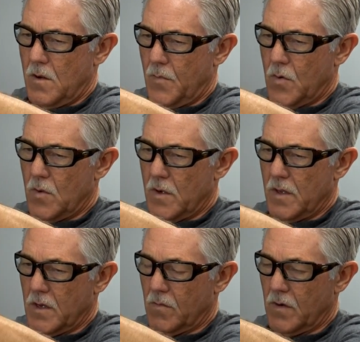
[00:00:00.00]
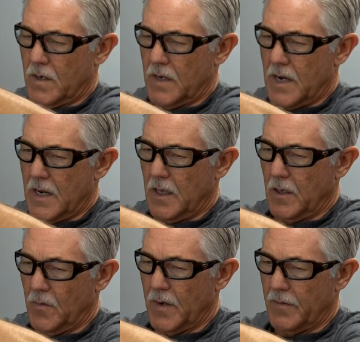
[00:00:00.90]
pull on this one because I had a
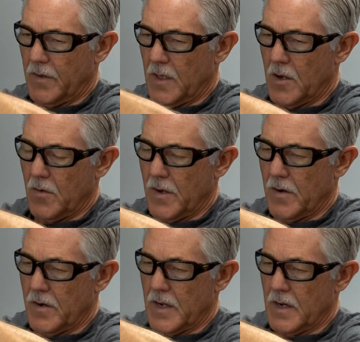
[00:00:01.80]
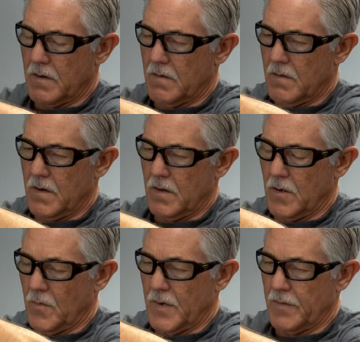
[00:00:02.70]
little bit of a low there and that
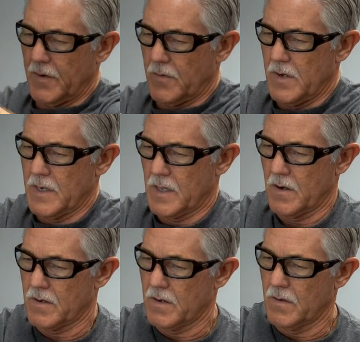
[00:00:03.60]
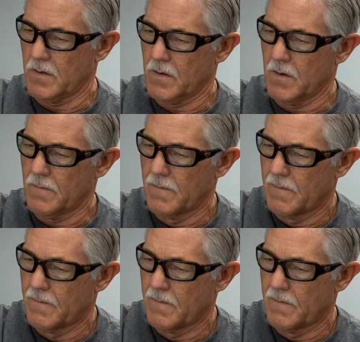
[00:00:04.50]
little bit of a crease there still, so. All